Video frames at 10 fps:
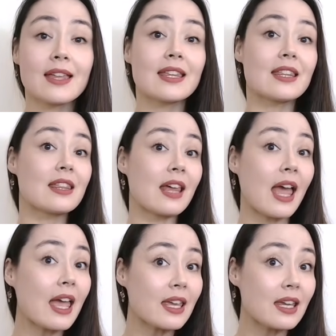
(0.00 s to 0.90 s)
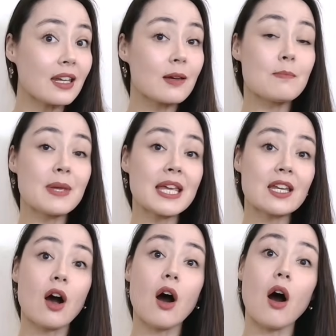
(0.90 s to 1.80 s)
They'd
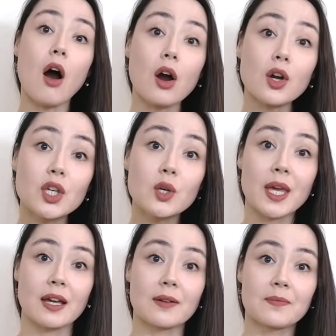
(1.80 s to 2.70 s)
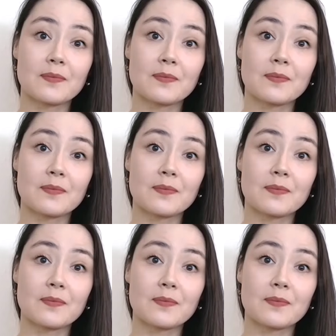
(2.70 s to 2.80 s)
been arguing.